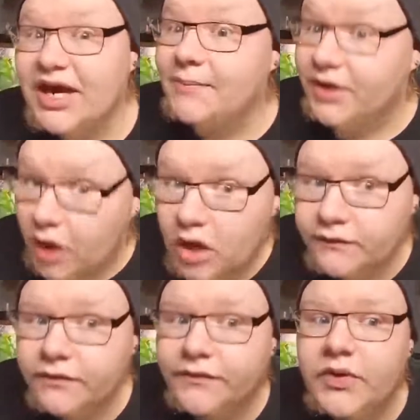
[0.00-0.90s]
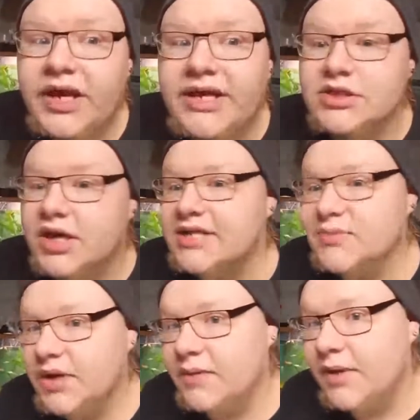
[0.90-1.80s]
I've been gone for a few days. There hasn't
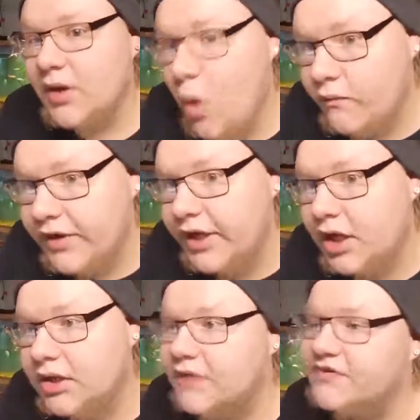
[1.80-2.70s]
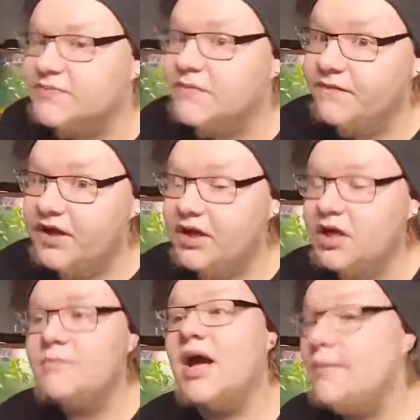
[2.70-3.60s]
been anybody over here. They've just been feeding
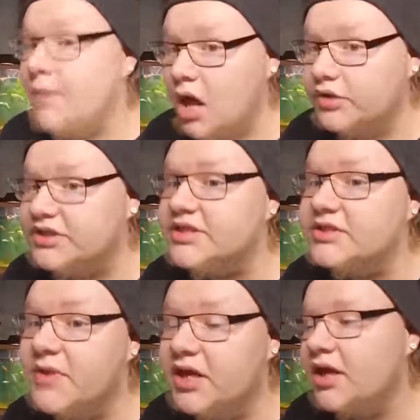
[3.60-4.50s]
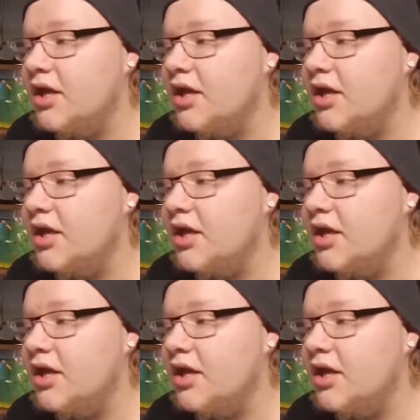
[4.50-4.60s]
them. My apologies. It's me.